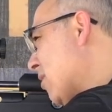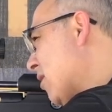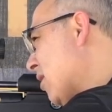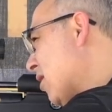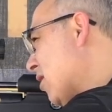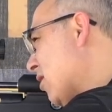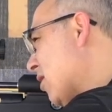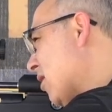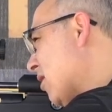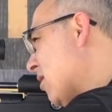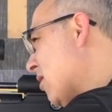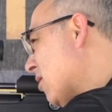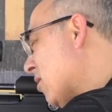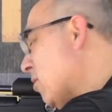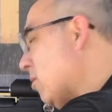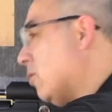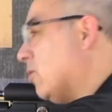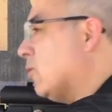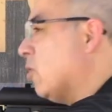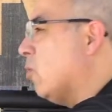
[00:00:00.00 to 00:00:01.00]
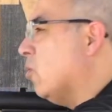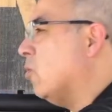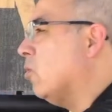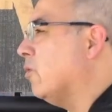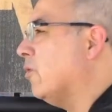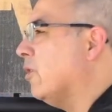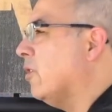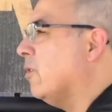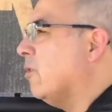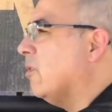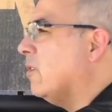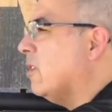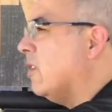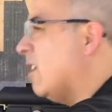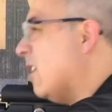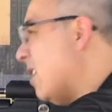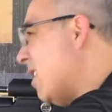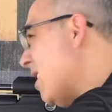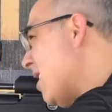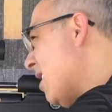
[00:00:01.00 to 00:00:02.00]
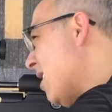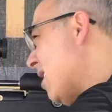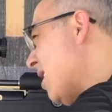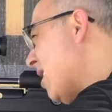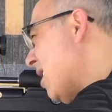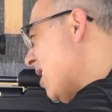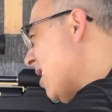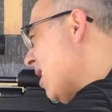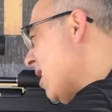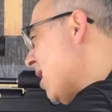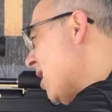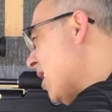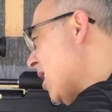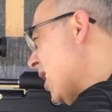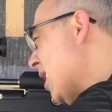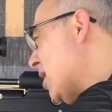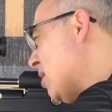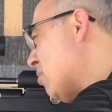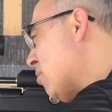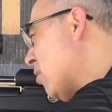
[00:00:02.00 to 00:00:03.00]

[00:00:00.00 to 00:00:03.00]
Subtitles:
positions. Ooh, it's cool too. Nice